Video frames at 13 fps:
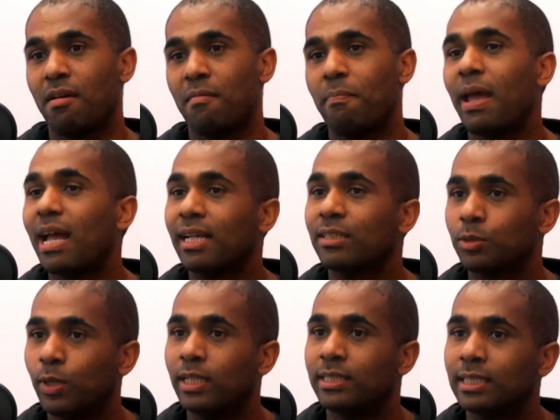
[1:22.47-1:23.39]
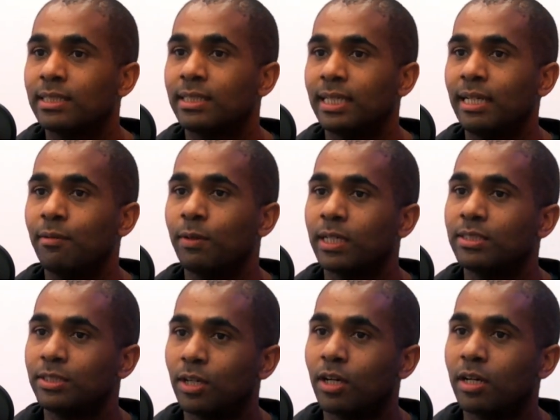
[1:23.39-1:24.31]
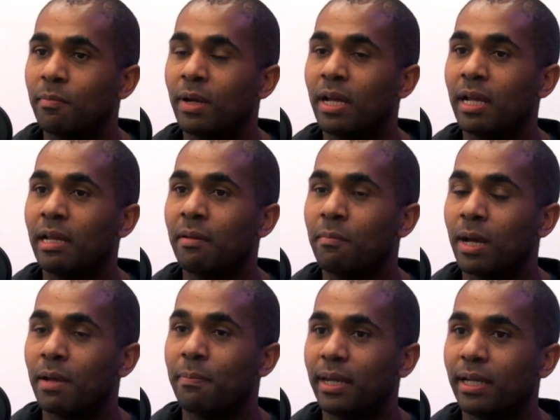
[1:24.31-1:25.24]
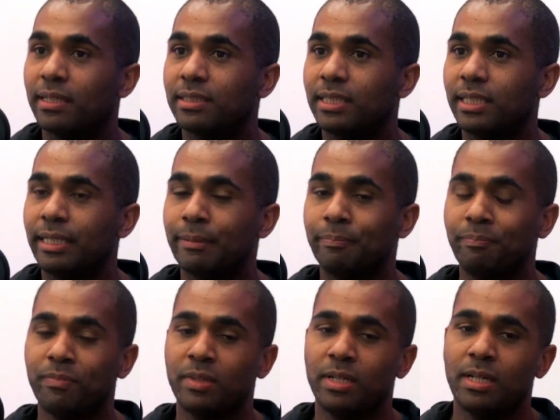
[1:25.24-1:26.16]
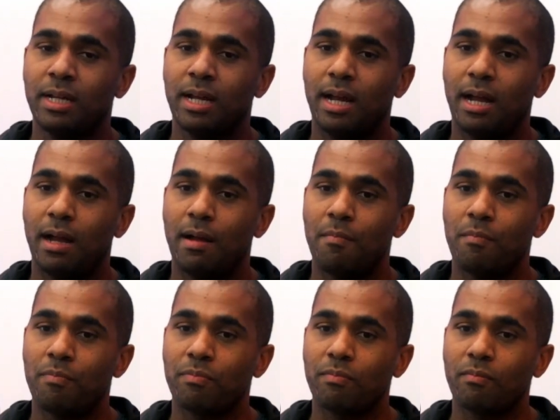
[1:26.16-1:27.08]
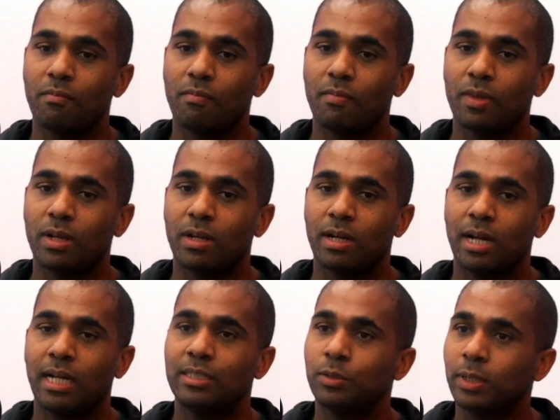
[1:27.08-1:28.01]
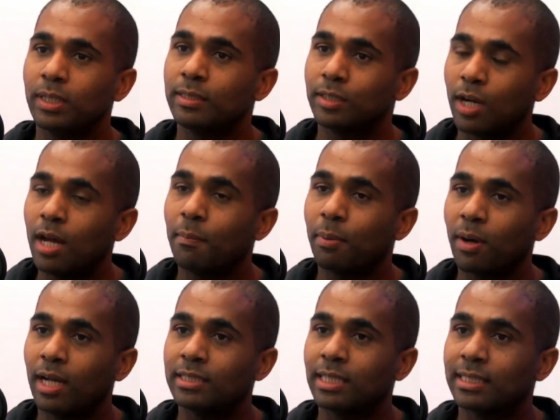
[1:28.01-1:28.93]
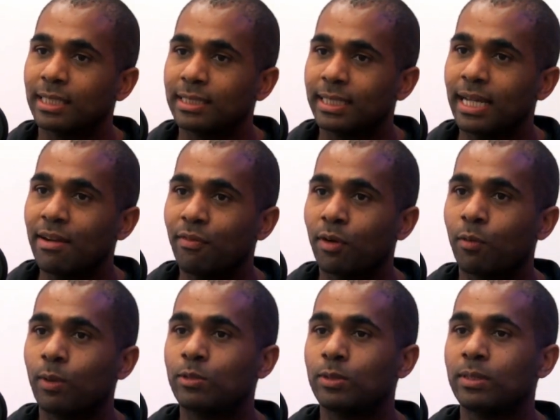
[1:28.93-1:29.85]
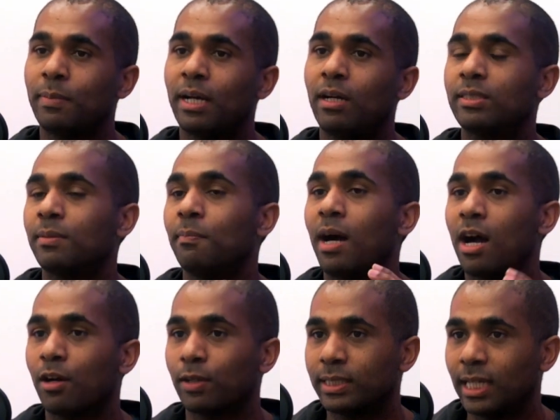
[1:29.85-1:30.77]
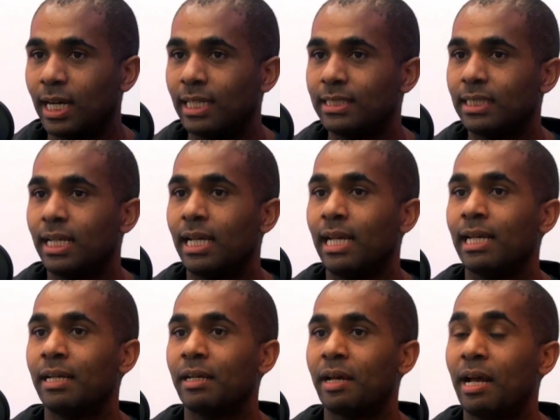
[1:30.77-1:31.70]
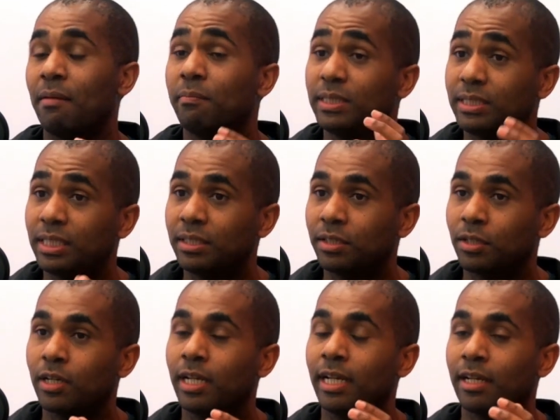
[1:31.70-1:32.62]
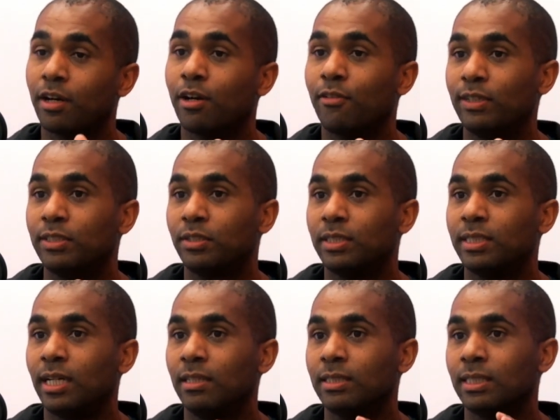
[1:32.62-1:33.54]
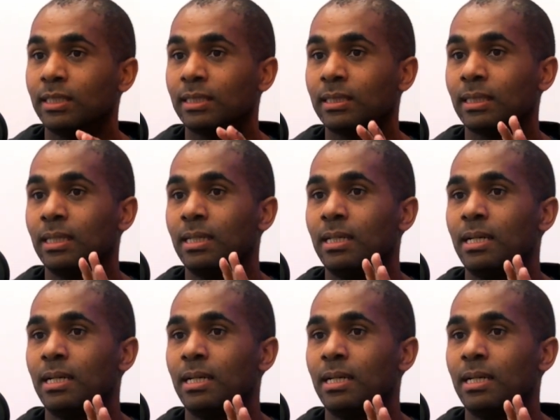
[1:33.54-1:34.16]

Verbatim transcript: back in 2016, when I started my PhD, I joined the Dawn Project at Stanford, which was about democratizing machine learning and artificial intelligence. Mm-hmm.